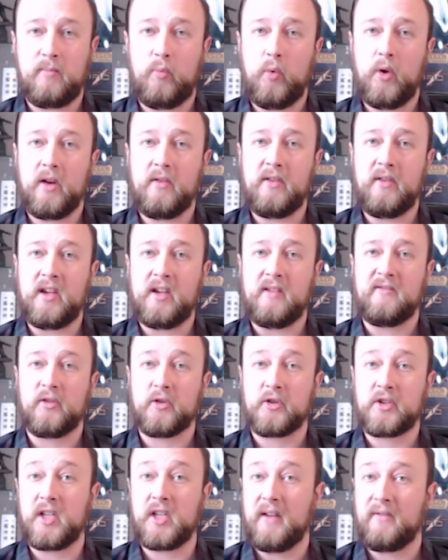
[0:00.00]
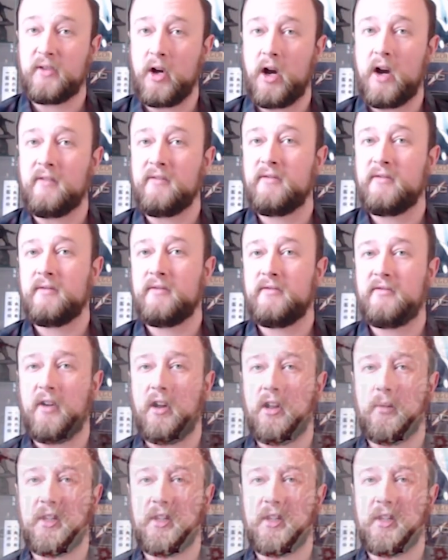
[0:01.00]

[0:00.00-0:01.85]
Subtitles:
where the first left off following the